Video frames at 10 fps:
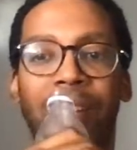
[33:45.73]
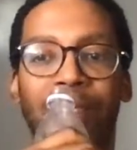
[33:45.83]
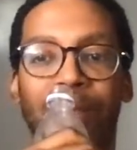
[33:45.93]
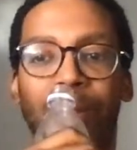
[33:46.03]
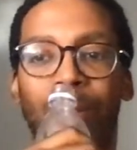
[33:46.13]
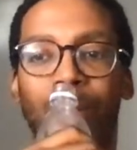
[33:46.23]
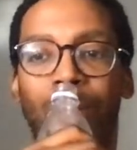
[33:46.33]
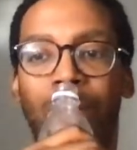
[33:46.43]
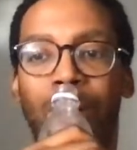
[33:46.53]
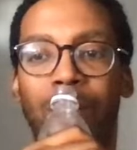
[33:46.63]

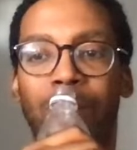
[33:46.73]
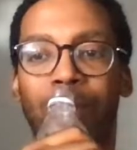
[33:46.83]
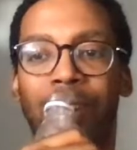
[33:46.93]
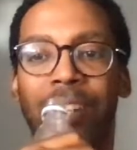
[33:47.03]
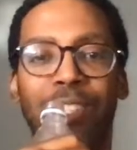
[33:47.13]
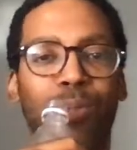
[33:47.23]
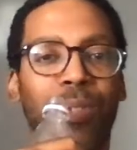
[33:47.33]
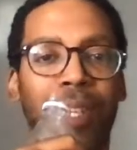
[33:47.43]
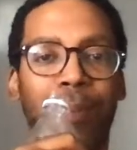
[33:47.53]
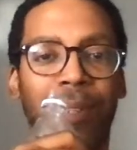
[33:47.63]
you're looking too
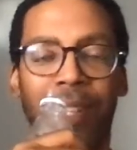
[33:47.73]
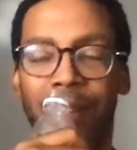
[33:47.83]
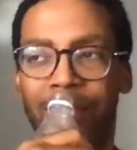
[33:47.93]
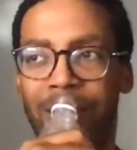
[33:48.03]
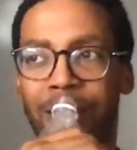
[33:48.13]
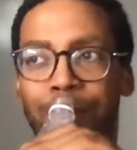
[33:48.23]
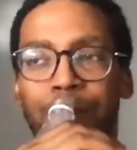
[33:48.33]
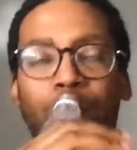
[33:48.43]
deep into everything.